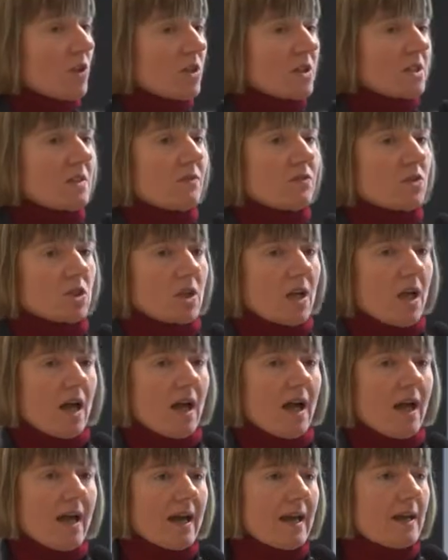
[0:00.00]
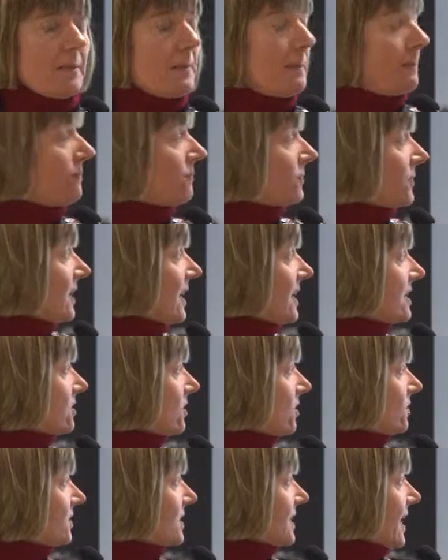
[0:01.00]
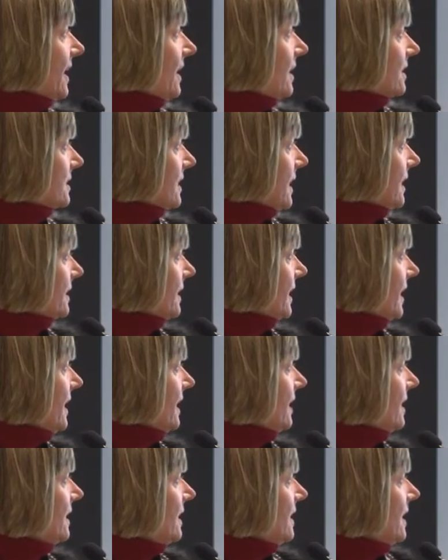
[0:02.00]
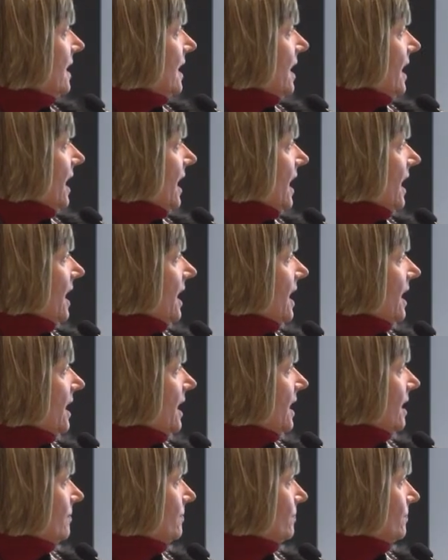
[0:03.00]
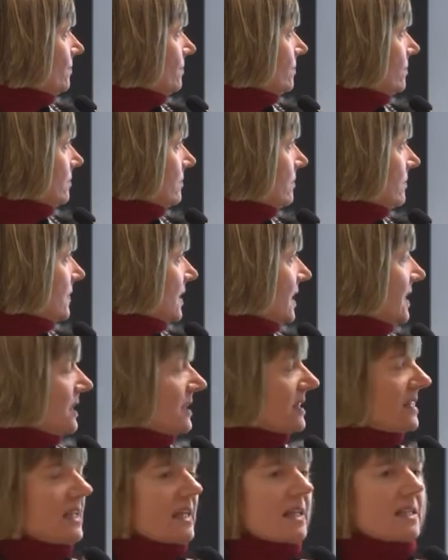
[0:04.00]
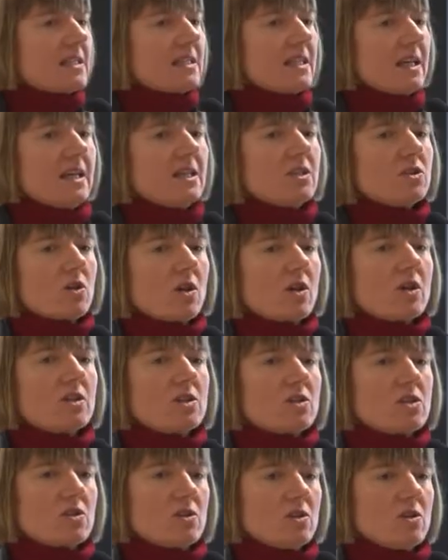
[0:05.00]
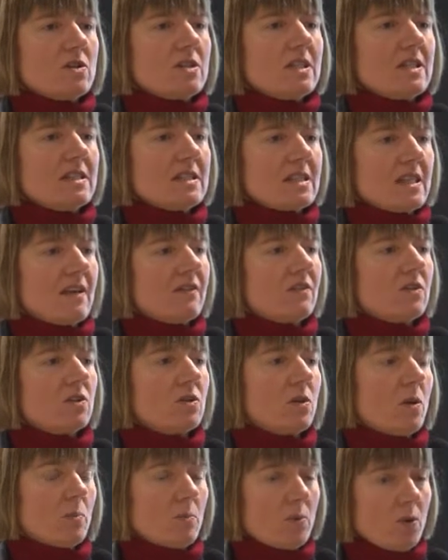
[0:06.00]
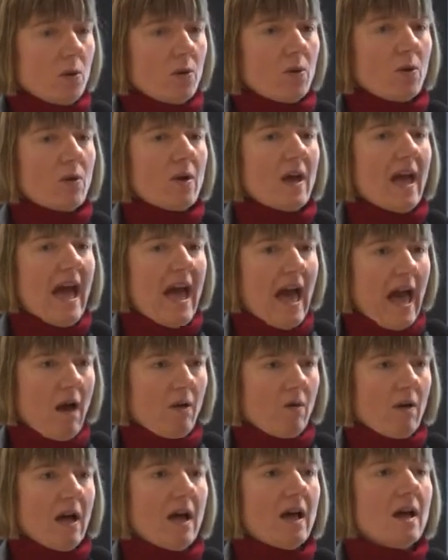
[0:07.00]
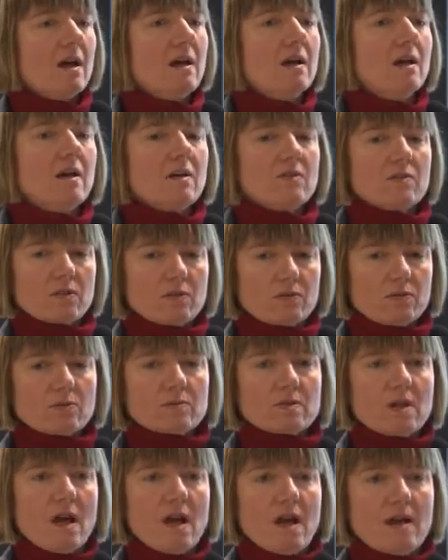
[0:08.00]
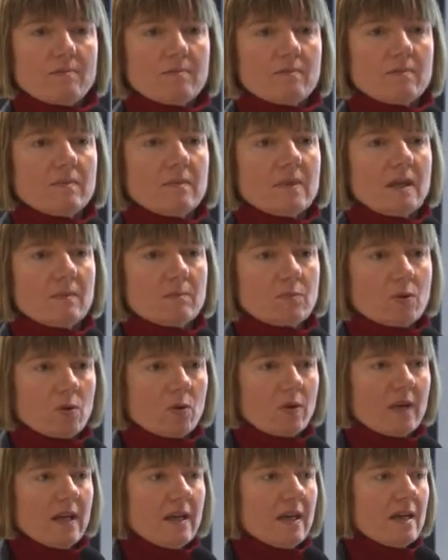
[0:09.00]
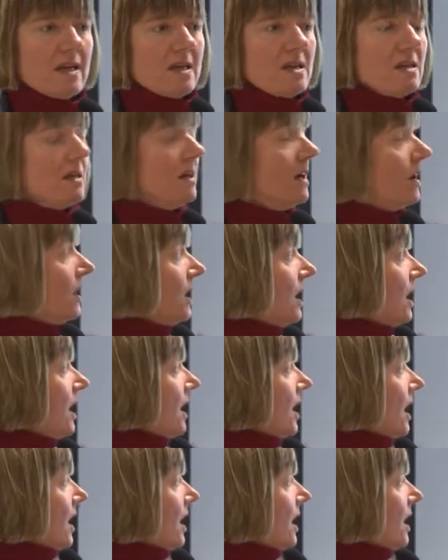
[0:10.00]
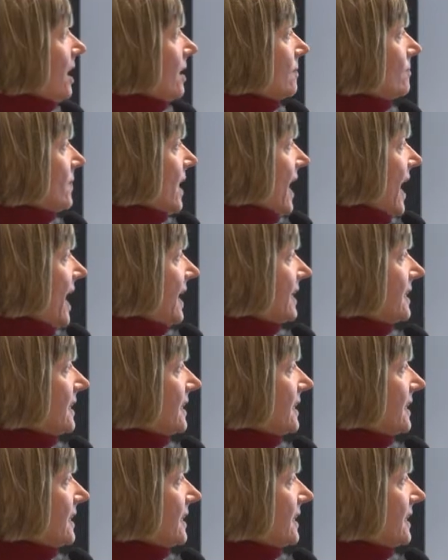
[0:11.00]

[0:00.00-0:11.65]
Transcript: 1st of July, as of Sunday, $16.37 per hour for a full-time employee. And